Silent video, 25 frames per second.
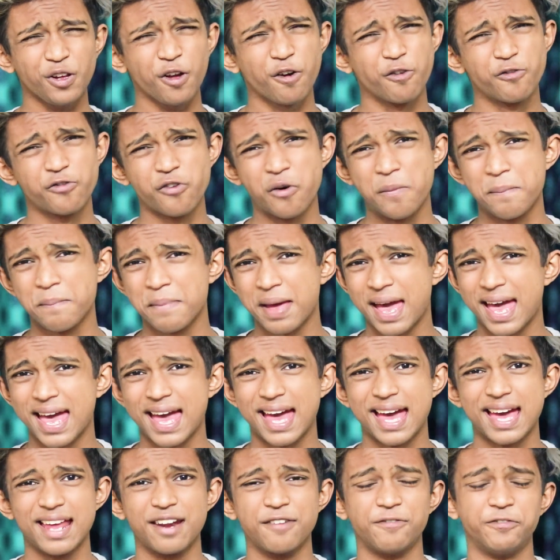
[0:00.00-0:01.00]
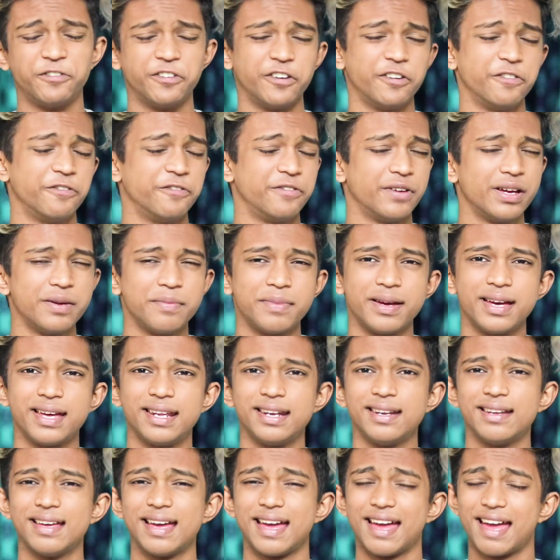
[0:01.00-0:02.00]
for men, for
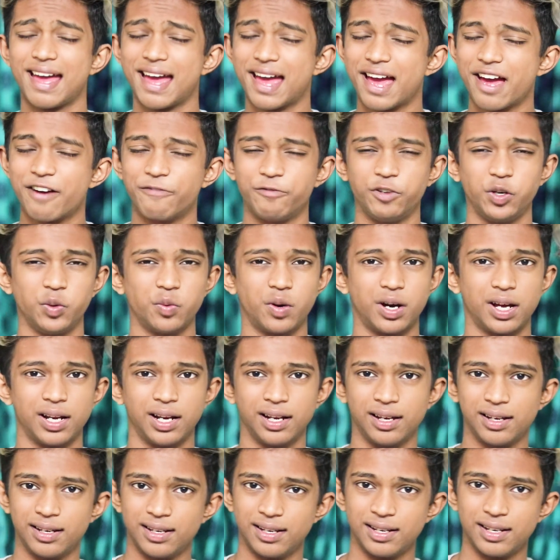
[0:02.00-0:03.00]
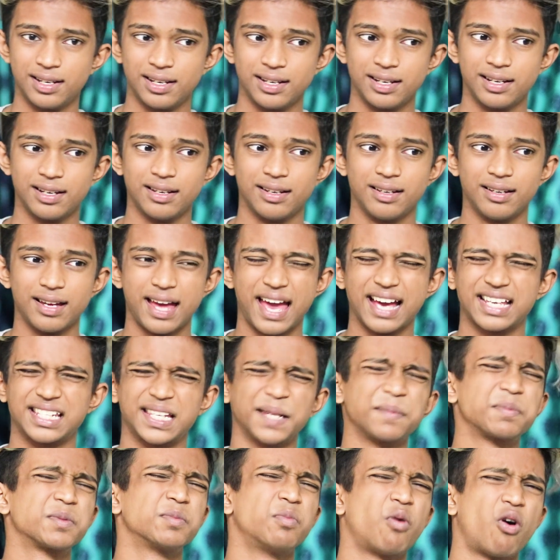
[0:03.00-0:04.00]
women, everyone
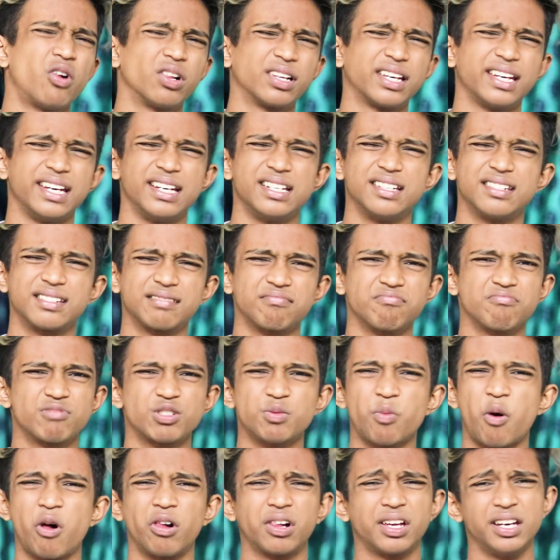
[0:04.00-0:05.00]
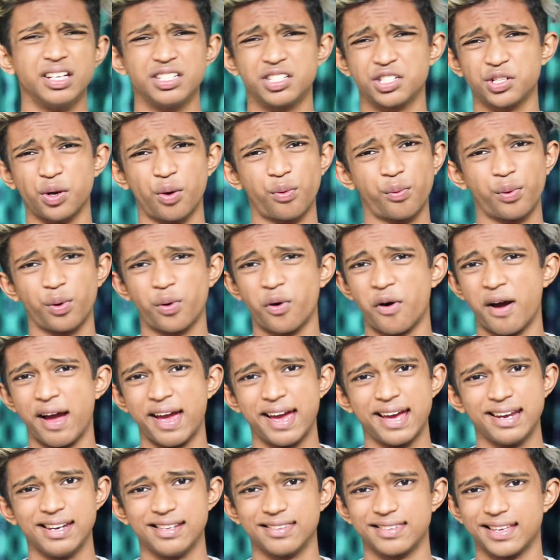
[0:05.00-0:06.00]
except small kids. Small kids don't
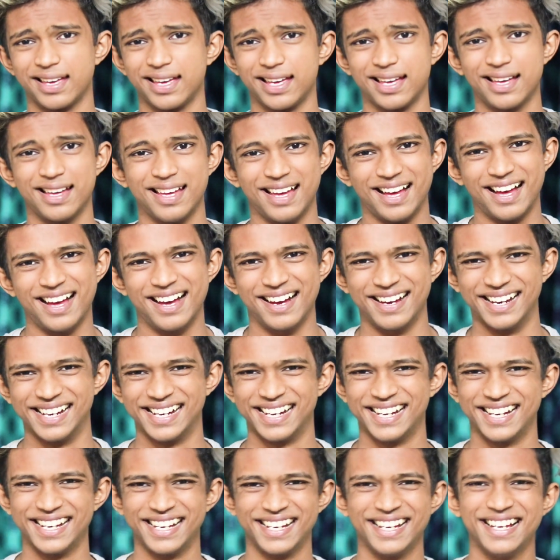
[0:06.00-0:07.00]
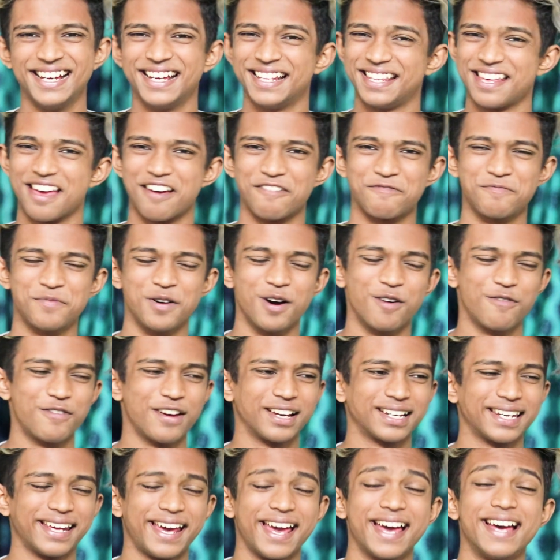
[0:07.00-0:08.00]
require anything. They have
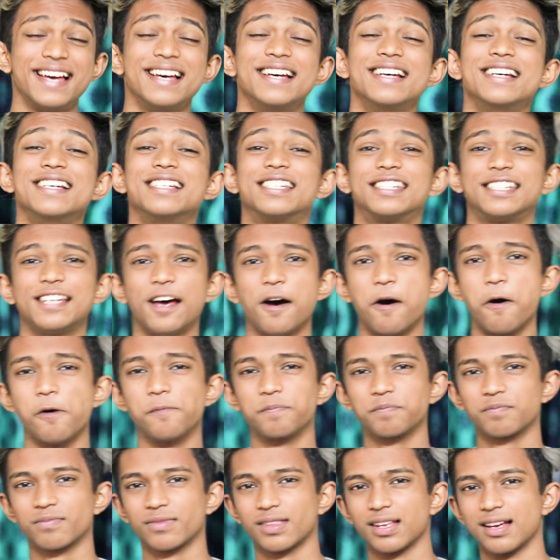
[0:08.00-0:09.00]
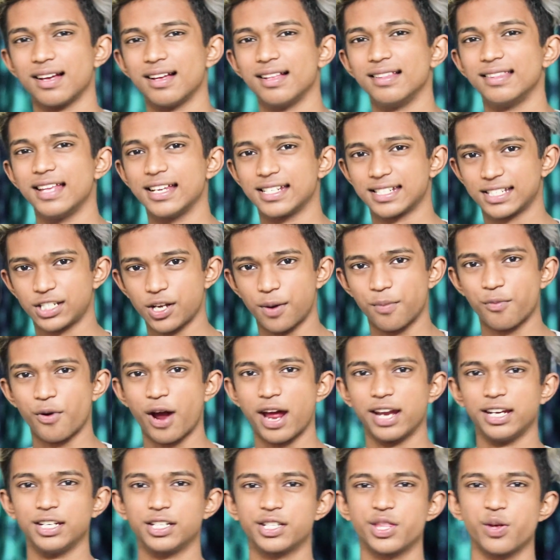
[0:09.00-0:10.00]
perfect hair. So let's jump
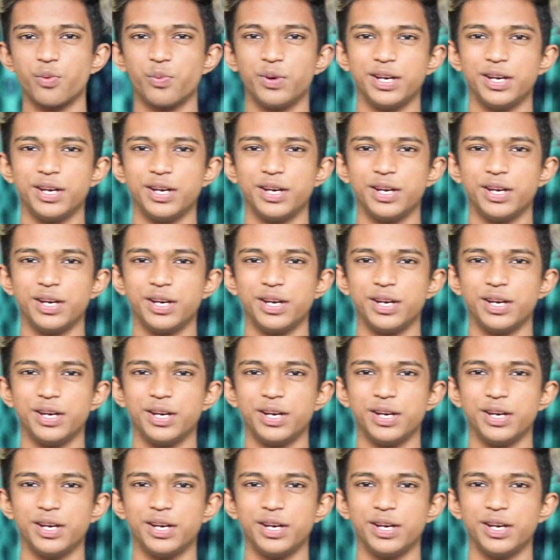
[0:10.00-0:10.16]
right into the